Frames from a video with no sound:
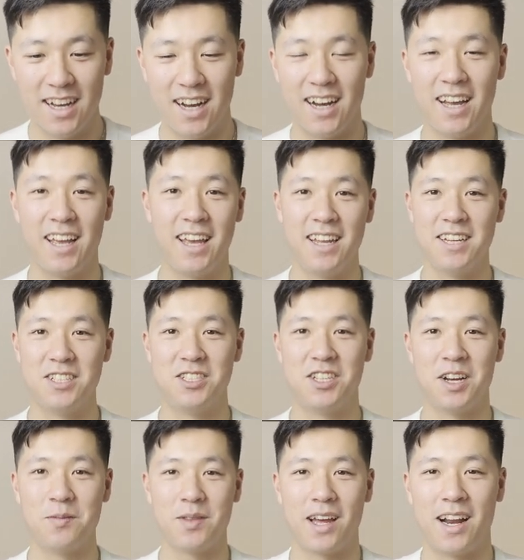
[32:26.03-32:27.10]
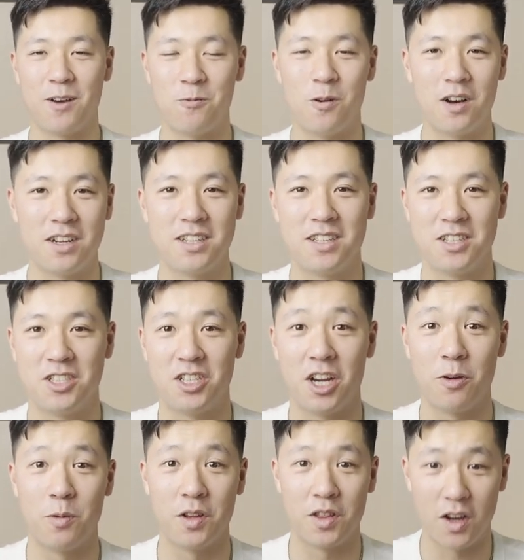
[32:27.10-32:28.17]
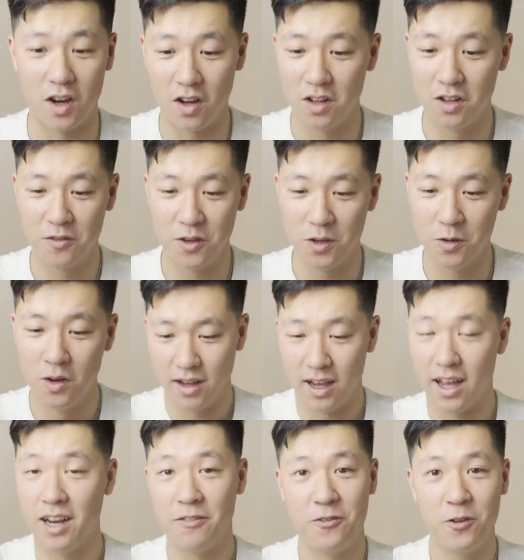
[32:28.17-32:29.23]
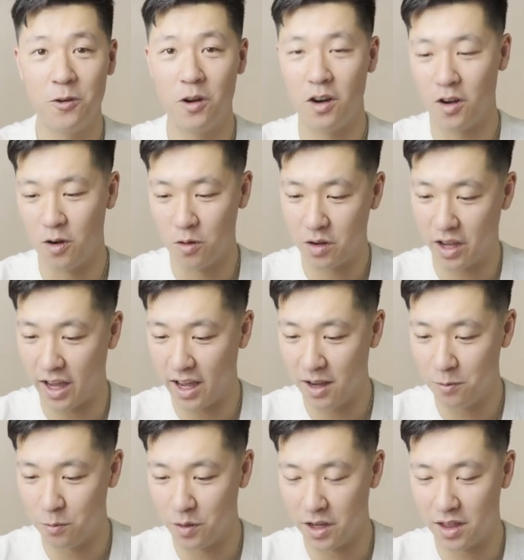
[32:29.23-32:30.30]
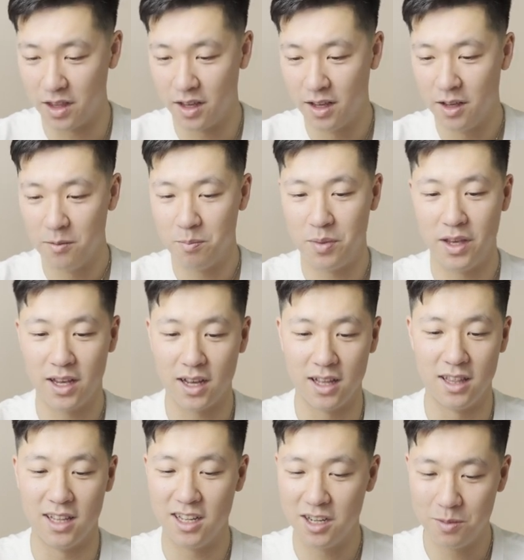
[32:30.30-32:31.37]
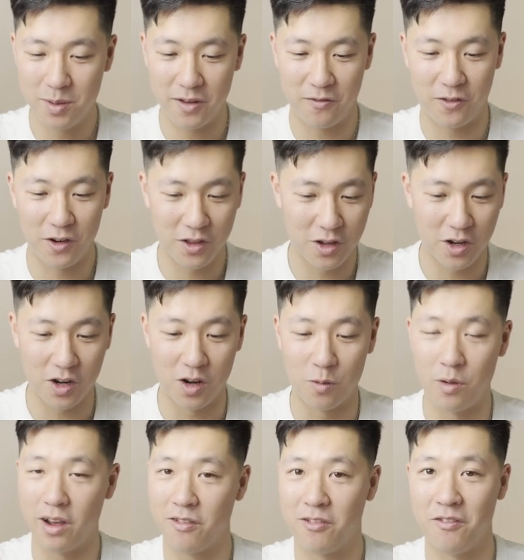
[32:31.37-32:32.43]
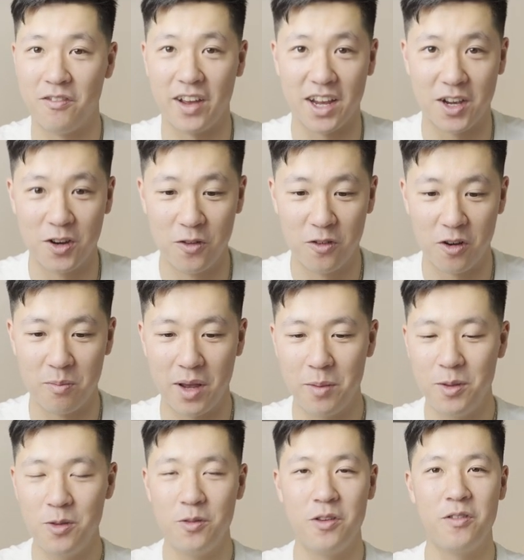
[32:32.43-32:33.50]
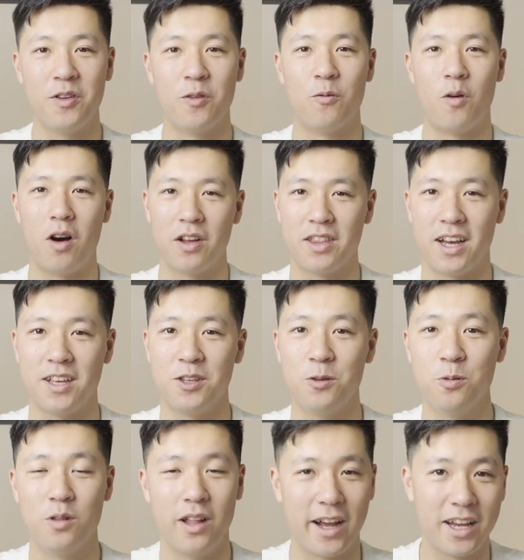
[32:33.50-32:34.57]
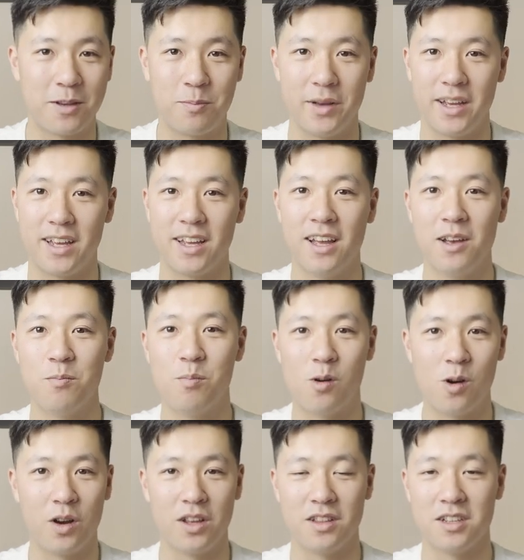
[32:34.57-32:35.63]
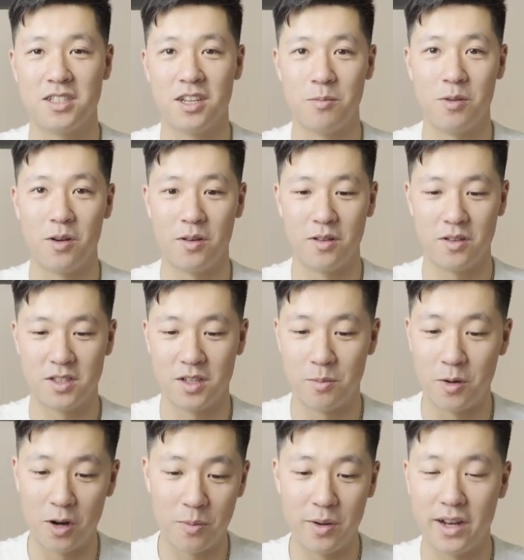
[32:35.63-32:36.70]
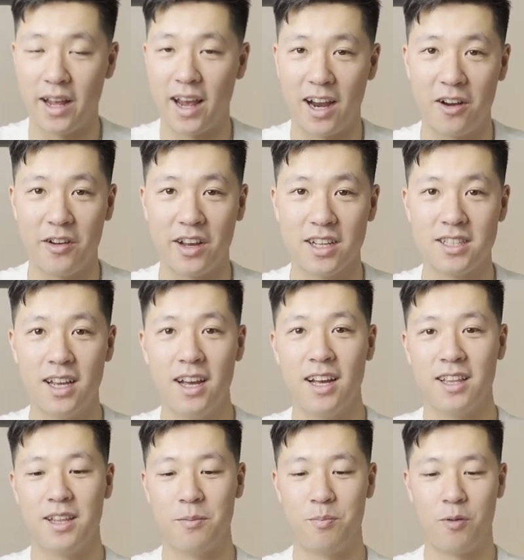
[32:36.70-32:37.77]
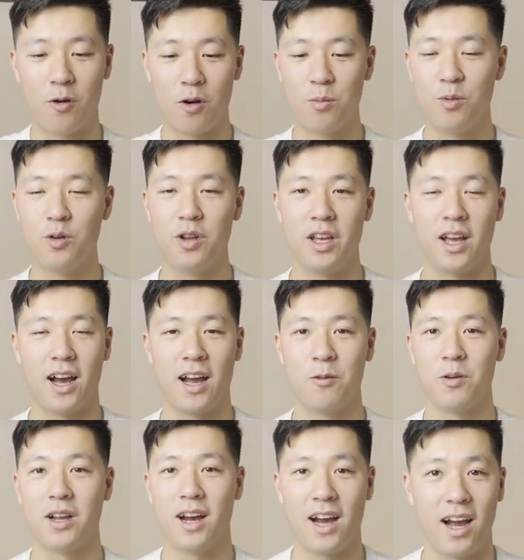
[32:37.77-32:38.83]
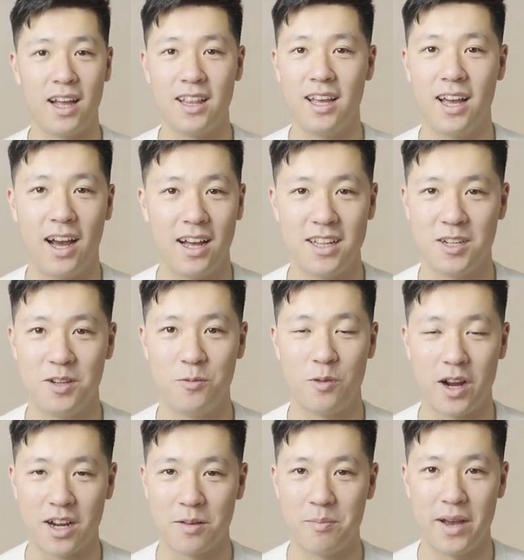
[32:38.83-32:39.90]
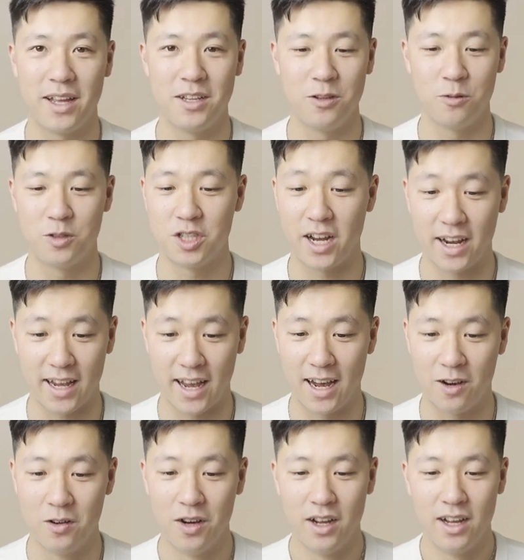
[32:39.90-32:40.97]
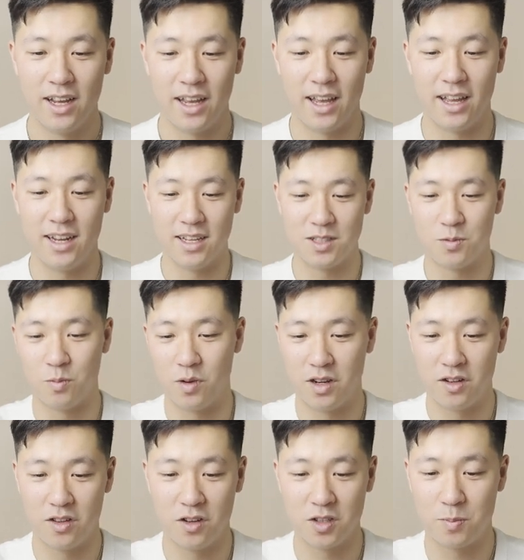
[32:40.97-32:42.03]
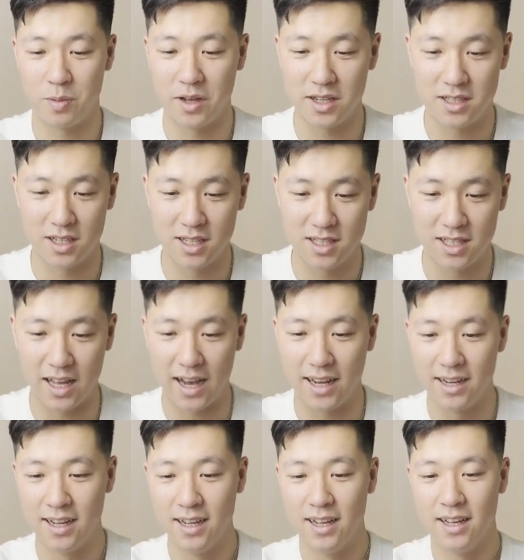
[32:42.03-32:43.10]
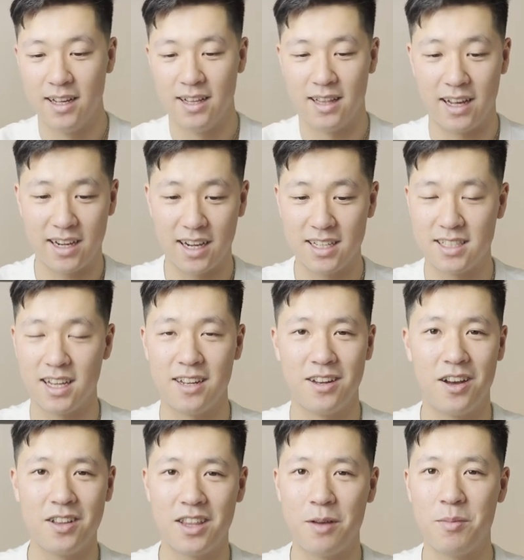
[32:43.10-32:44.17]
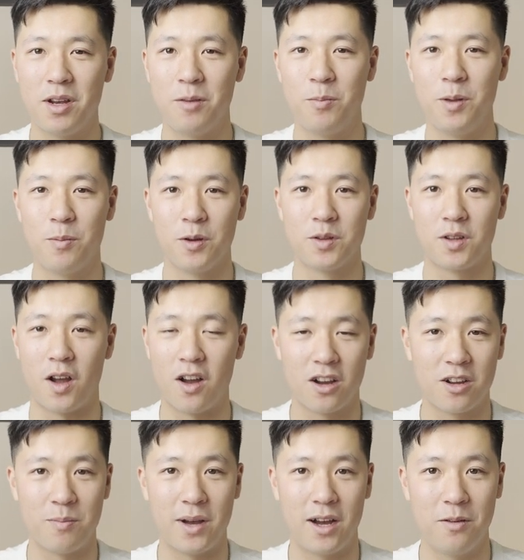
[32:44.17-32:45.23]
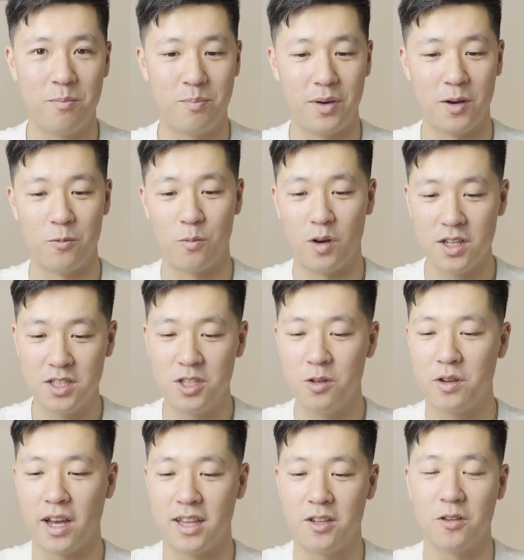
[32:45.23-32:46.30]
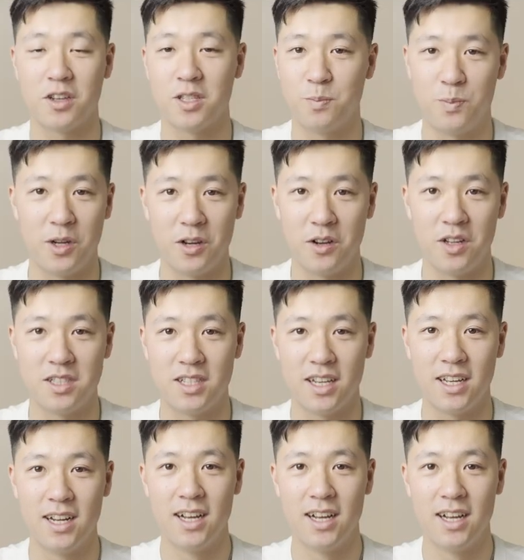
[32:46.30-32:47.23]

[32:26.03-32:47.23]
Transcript: a hidden gem that I wanted to share with all of you. And if you are okay with being a little bit further away from Vancouver, maybe you even want that, you like being more in the suburban areas, then Port Moody, I would highly, highly recommend you check out. It is one of those places that, like I said, not that many people talk about, but once you get to experience it,